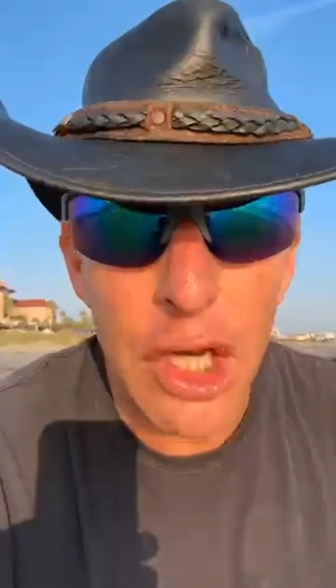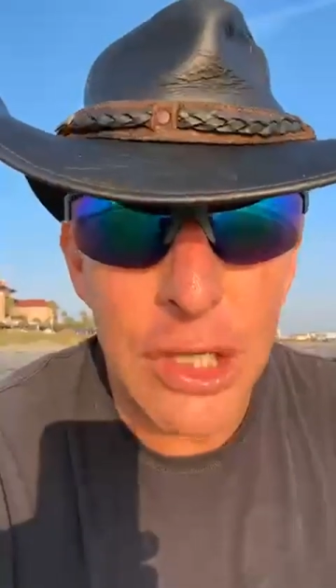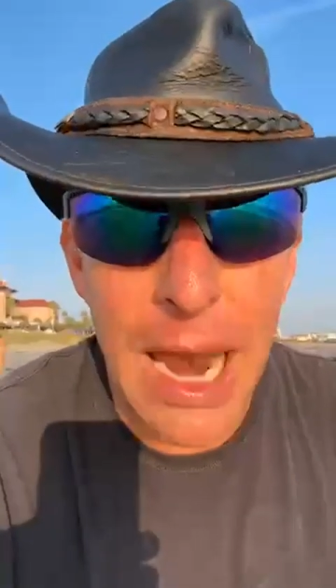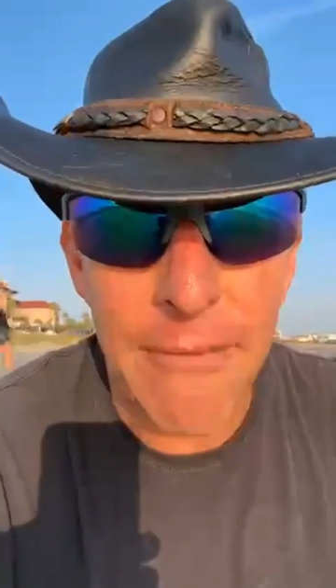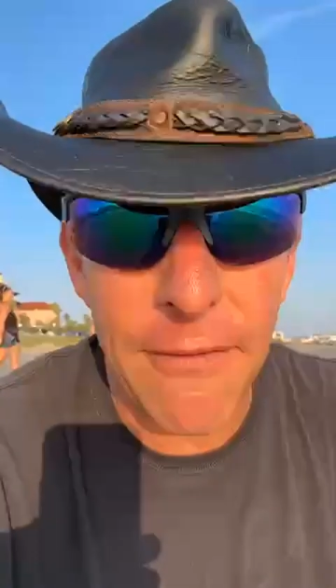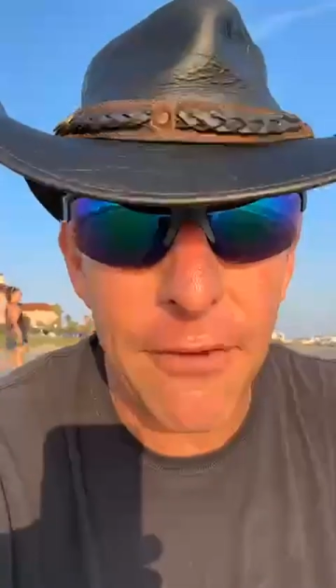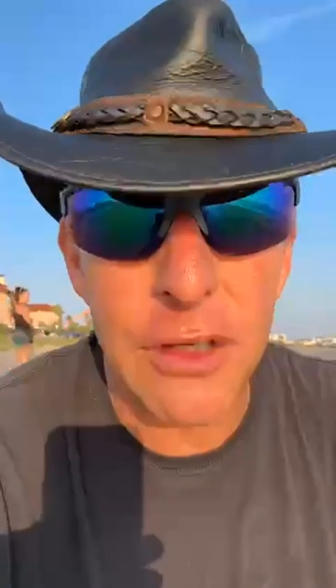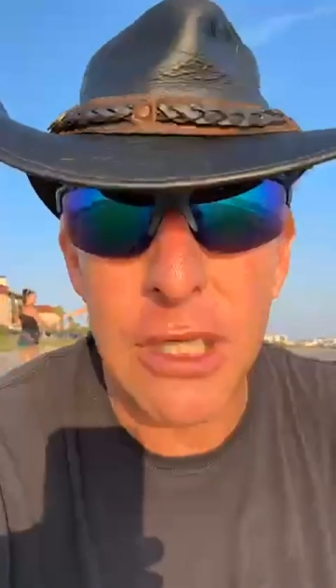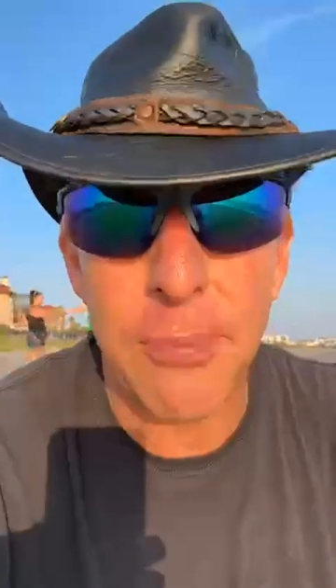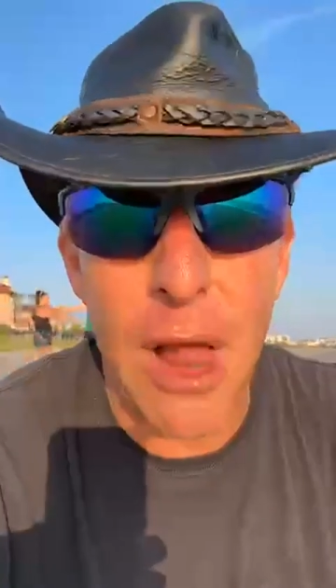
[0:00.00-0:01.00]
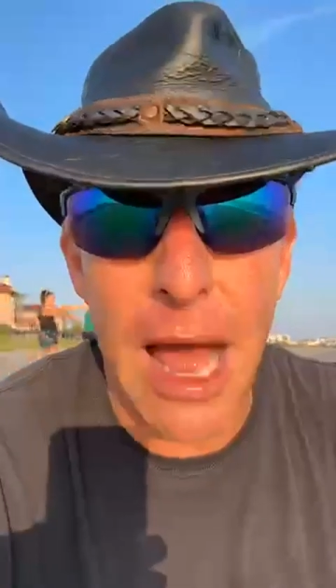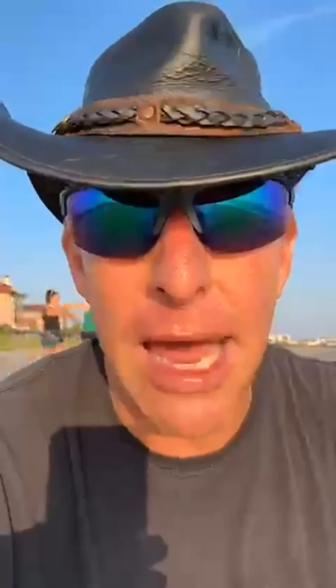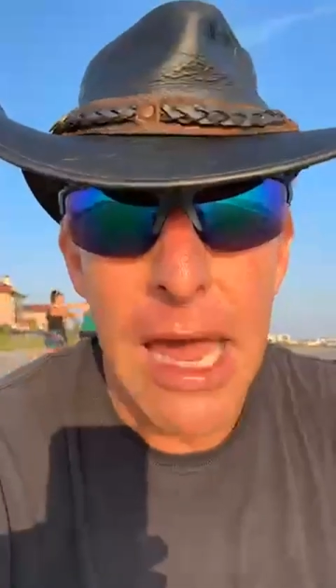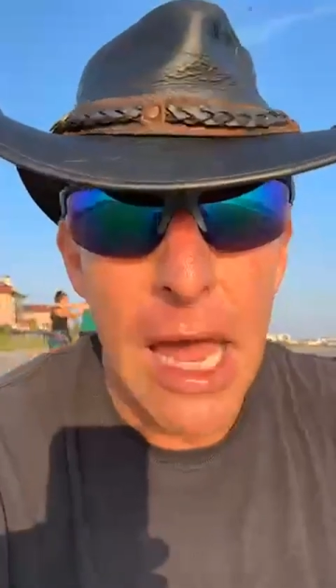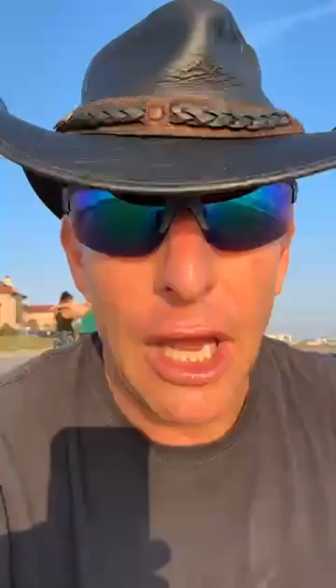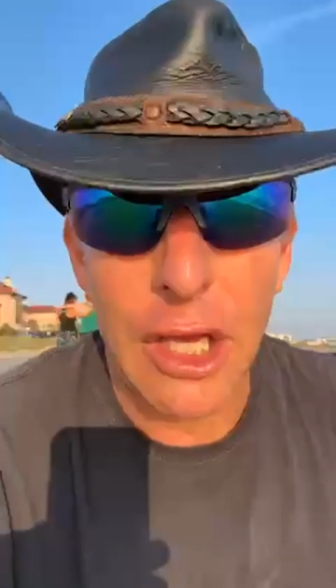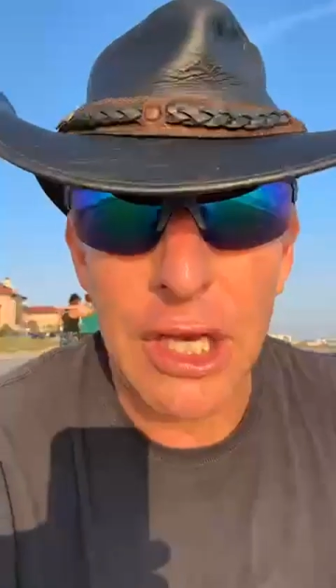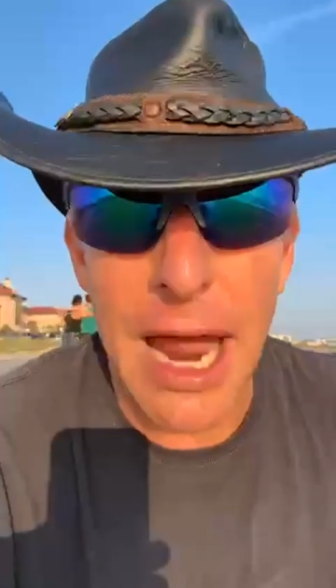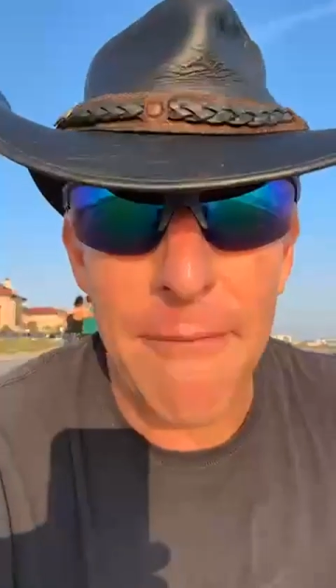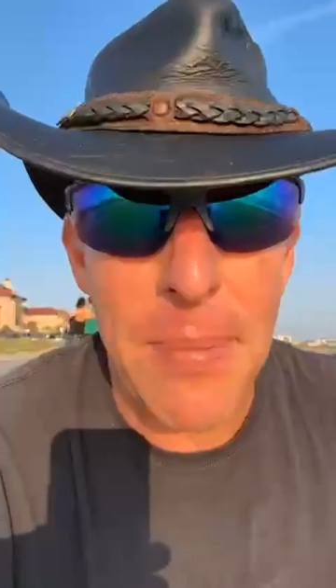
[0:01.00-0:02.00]
You should have a food supply.
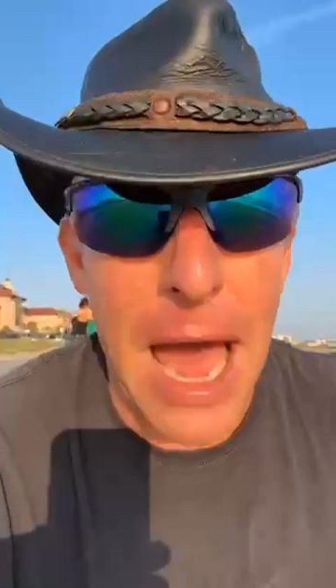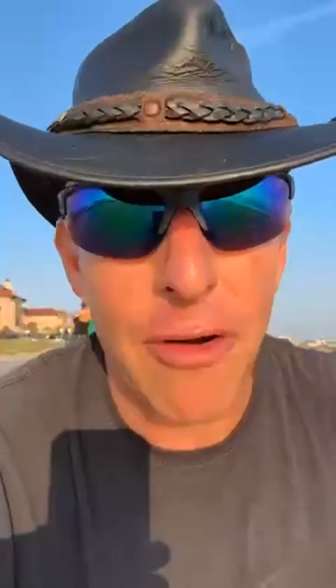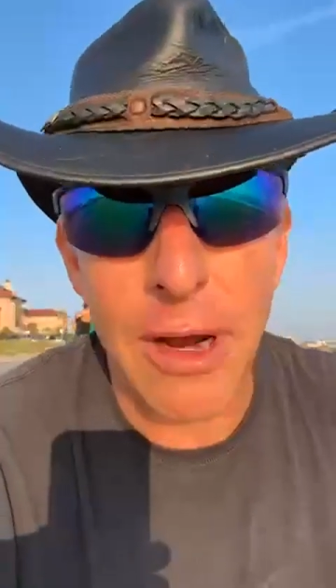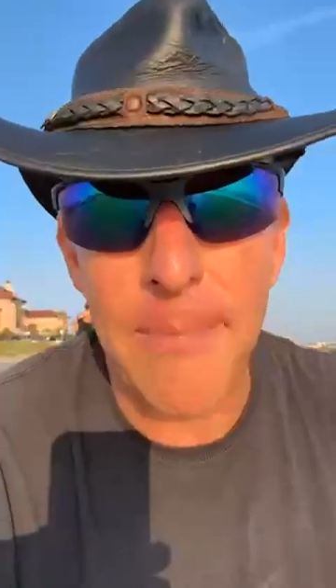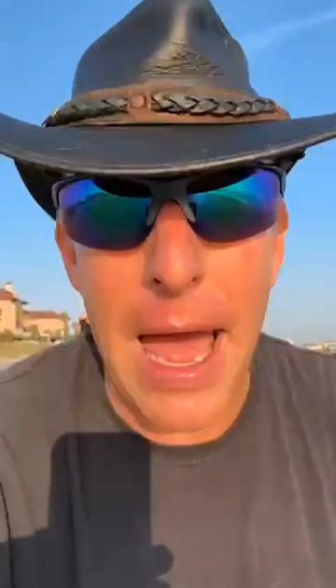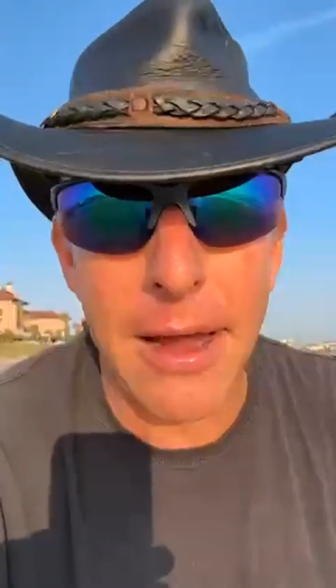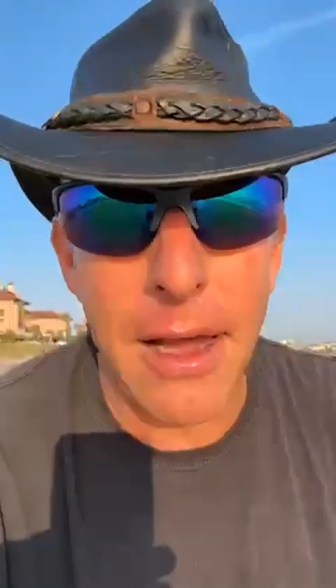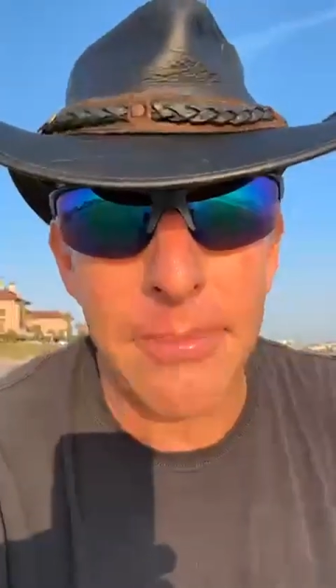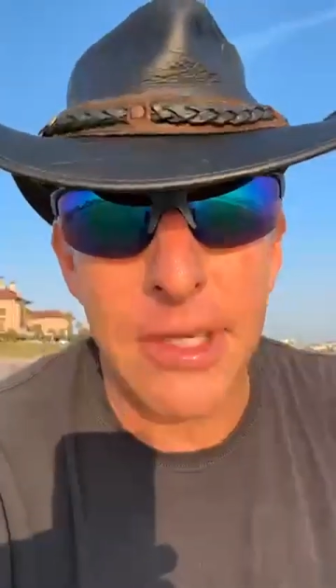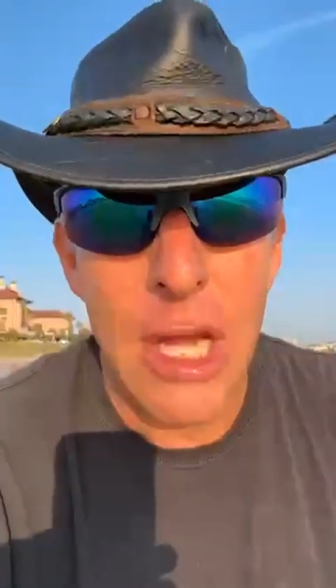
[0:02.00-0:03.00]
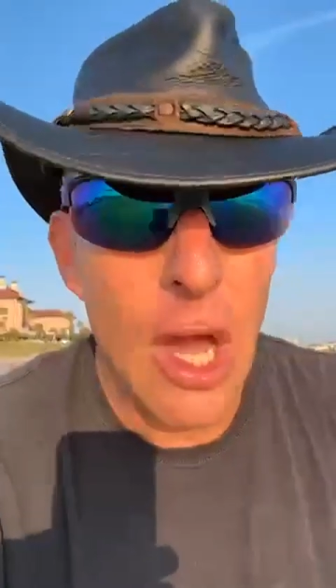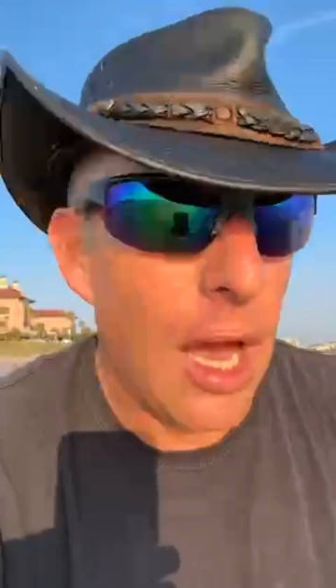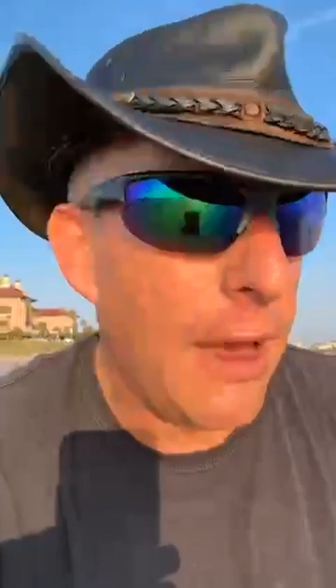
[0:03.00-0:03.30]
You should have battery backups.